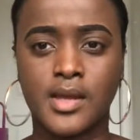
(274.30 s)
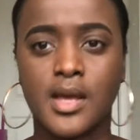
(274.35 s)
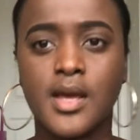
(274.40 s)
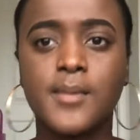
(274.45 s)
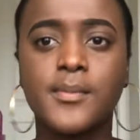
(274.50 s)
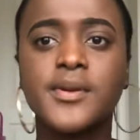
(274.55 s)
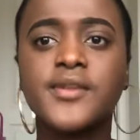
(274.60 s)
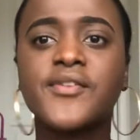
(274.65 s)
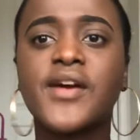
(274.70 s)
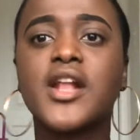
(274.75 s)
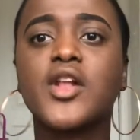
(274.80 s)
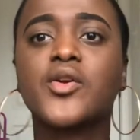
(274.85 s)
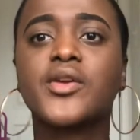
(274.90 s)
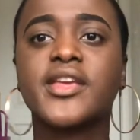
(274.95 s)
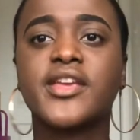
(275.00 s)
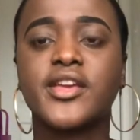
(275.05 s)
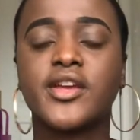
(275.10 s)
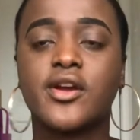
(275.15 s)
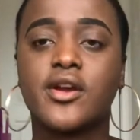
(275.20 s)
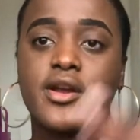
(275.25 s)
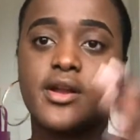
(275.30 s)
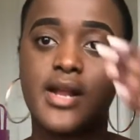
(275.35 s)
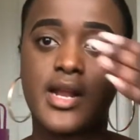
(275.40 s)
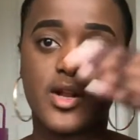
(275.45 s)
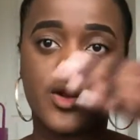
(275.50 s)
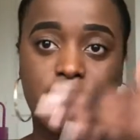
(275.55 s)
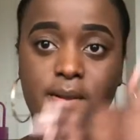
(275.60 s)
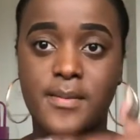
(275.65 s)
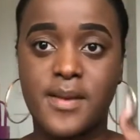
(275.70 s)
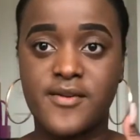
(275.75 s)
But if I look here and I
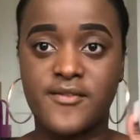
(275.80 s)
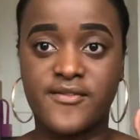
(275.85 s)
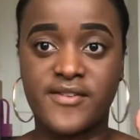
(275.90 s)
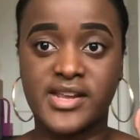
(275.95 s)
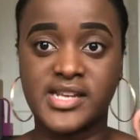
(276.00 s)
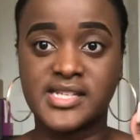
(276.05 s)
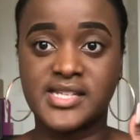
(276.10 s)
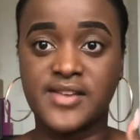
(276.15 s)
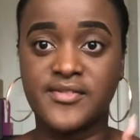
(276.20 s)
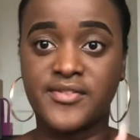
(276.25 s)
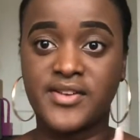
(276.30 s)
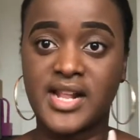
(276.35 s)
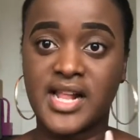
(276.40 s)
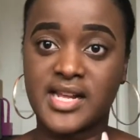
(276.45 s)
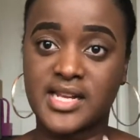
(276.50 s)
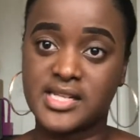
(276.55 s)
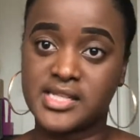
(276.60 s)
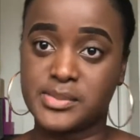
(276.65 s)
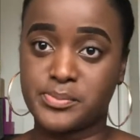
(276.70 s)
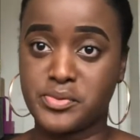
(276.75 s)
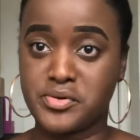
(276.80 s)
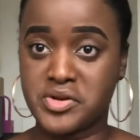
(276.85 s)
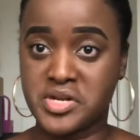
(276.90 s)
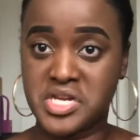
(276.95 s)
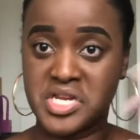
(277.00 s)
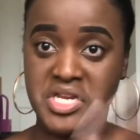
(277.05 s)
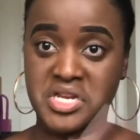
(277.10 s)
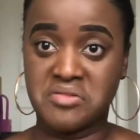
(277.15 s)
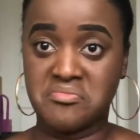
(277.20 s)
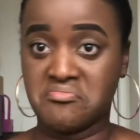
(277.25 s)
look at my face, I feel like it's
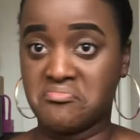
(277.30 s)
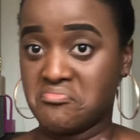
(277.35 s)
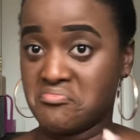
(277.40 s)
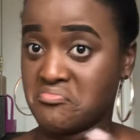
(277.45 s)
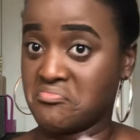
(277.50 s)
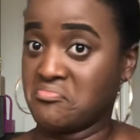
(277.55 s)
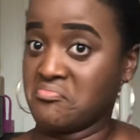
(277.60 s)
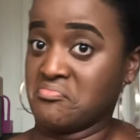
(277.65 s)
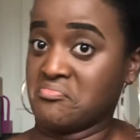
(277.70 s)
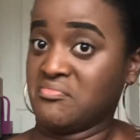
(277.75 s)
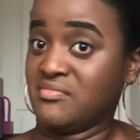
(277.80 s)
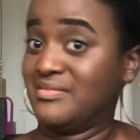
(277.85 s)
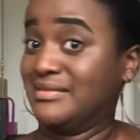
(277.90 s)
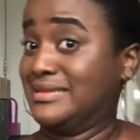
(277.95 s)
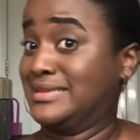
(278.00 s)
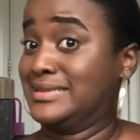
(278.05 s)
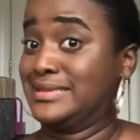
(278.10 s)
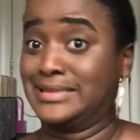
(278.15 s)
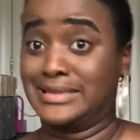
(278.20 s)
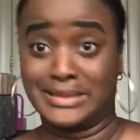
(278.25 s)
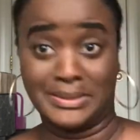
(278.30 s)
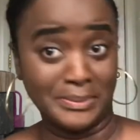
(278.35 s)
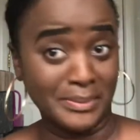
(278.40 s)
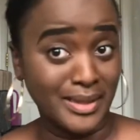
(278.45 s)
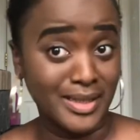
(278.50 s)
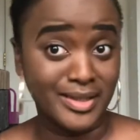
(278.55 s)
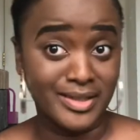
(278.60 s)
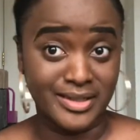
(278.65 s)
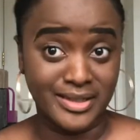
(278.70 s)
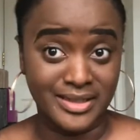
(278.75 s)
pretty
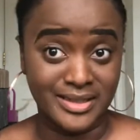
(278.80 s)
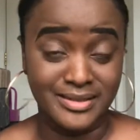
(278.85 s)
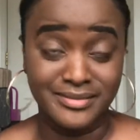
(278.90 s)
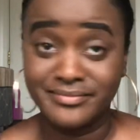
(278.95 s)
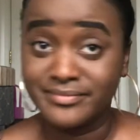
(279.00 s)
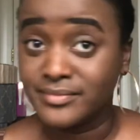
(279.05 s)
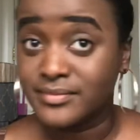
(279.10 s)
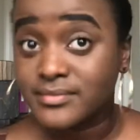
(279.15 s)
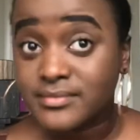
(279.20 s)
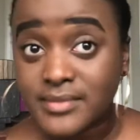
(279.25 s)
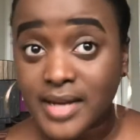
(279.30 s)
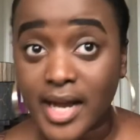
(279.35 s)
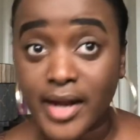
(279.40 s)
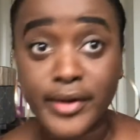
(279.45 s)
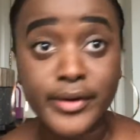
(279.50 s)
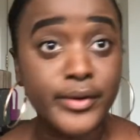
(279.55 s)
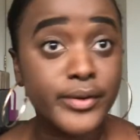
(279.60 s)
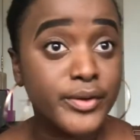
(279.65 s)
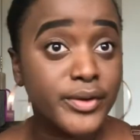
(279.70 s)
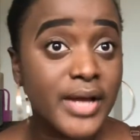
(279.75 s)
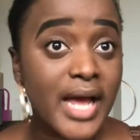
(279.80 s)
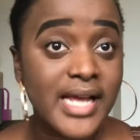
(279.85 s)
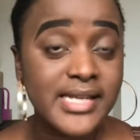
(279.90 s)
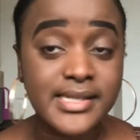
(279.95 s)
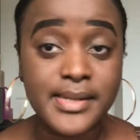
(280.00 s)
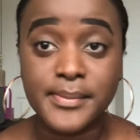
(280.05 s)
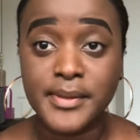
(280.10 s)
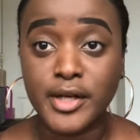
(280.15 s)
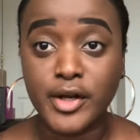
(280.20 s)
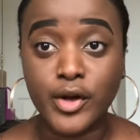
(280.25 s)
similar. I don't know. You guys
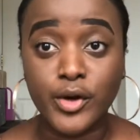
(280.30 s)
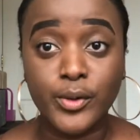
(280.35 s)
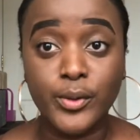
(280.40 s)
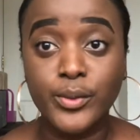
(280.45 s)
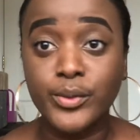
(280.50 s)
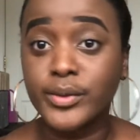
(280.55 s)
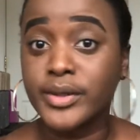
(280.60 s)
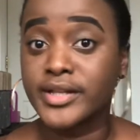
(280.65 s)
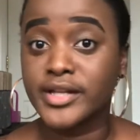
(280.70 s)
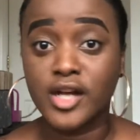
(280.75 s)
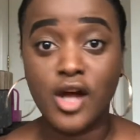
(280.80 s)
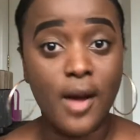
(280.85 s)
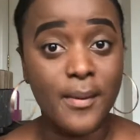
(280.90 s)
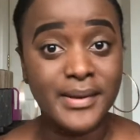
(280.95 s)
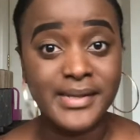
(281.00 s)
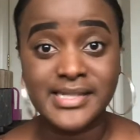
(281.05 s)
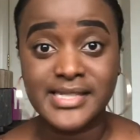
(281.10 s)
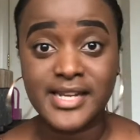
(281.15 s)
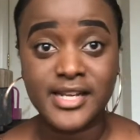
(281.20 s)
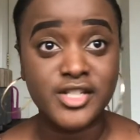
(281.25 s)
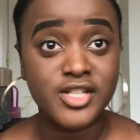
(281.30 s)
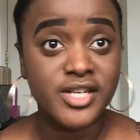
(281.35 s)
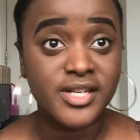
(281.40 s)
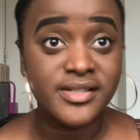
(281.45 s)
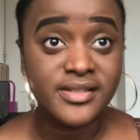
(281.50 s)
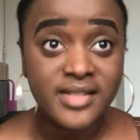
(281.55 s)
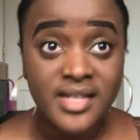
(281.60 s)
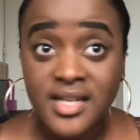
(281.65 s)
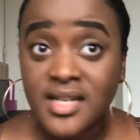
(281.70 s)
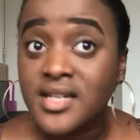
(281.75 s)
let me know in the comment section.
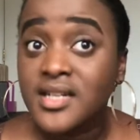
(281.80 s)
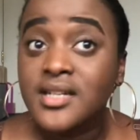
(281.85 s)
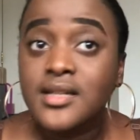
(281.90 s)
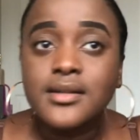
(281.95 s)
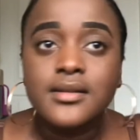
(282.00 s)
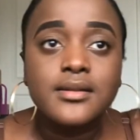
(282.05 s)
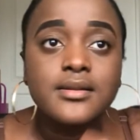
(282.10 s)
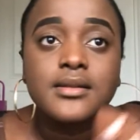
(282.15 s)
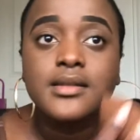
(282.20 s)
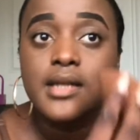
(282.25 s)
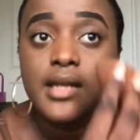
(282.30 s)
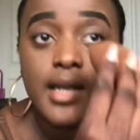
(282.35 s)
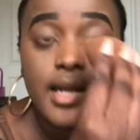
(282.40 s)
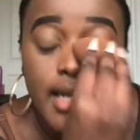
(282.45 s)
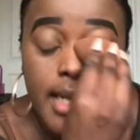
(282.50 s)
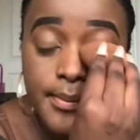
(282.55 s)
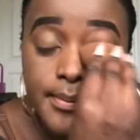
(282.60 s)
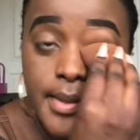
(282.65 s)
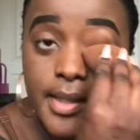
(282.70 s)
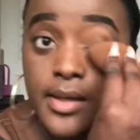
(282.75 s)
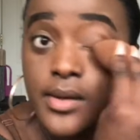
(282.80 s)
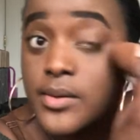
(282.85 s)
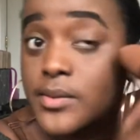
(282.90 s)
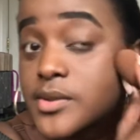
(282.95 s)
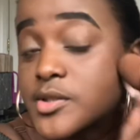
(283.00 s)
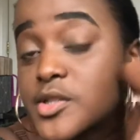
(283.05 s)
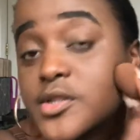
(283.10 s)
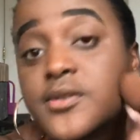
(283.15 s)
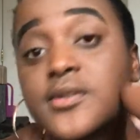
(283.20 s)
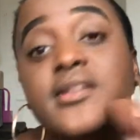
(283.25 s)
Let me know
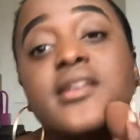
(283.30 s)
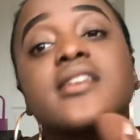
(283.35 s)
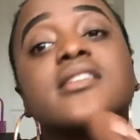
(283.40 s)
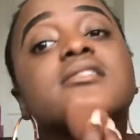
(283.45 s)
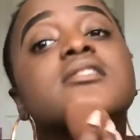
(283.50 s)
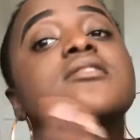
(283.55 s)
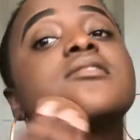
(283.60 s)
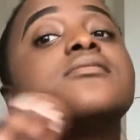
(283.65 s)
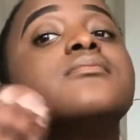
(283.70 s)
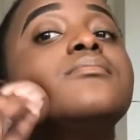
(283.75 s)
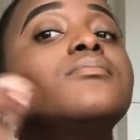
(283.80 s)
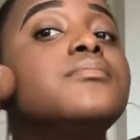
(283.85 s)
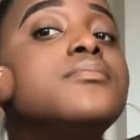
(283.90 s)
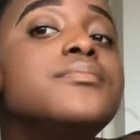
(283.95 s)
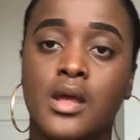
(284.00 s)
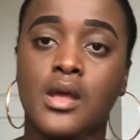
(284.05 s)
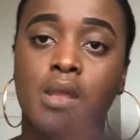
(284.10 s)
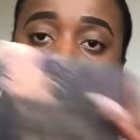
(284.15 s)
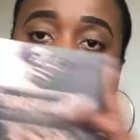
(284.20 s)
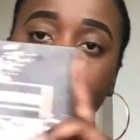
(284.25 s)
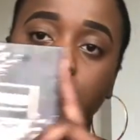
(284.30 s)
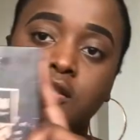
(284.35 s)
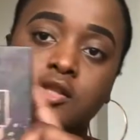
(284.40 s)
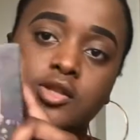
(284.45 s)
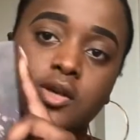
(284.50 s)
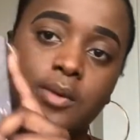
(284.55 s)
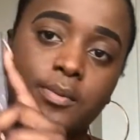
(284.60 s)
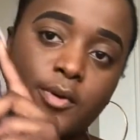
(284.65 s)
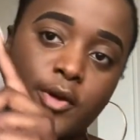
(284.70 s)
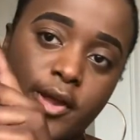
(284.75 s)
what you think.
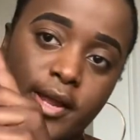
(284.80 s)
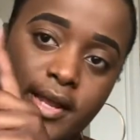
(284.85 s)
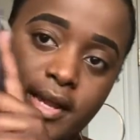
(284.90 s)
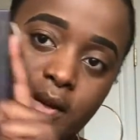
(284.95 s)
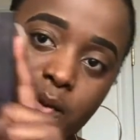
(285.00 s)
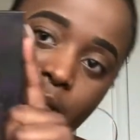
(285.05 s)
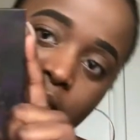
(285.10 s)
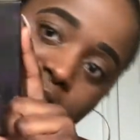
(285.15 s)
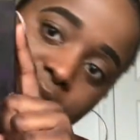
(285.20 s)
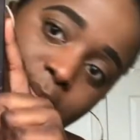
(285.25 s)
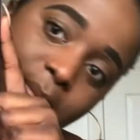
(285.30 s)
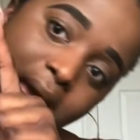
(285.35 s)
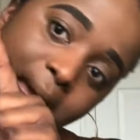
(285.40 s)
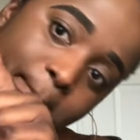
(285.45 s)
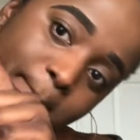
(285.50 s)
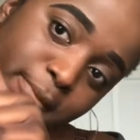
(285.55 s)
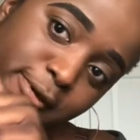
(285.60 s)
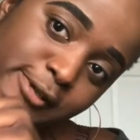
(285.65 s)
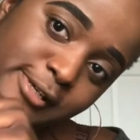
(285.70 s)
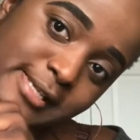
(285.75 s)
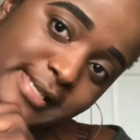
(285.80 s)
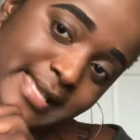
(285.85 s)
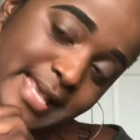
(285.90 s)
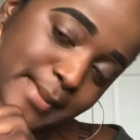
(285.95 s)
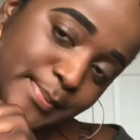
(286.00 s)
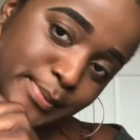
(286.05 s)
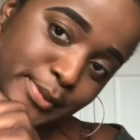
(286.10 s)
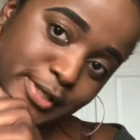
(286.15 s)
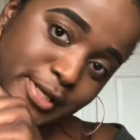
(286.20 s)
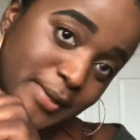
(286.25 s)
So I'm going in with my
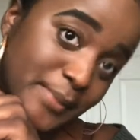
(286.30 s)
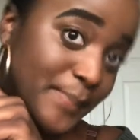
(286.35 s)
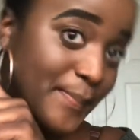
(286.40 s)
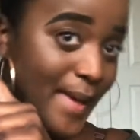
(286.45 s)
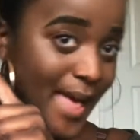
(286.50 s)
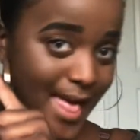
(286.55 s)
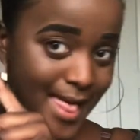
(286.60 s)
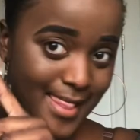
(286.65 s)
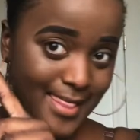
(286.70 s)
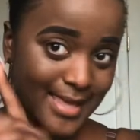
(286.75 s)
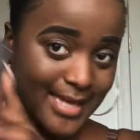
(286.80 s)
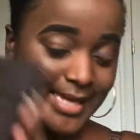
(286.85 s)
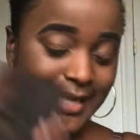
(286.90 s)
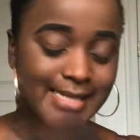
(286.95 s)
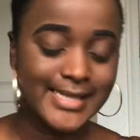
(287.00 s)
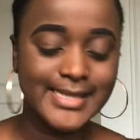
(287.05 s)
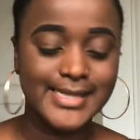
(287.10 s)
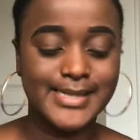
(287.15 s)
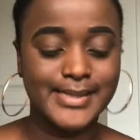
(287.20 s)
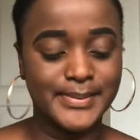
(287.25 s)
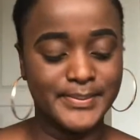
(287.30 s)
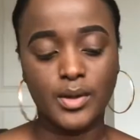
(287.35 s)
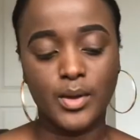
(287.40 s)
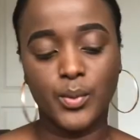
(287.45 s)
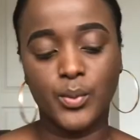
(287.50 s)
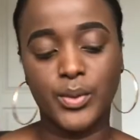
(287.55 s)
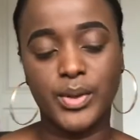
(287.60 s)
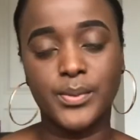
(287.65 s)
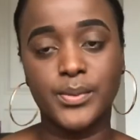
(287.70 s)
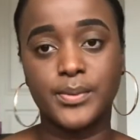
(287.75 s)
Perception palette.
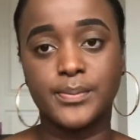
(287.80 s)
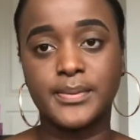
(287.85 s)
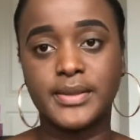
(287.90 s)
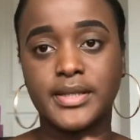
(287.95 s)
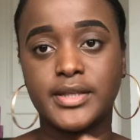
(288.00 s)
We will be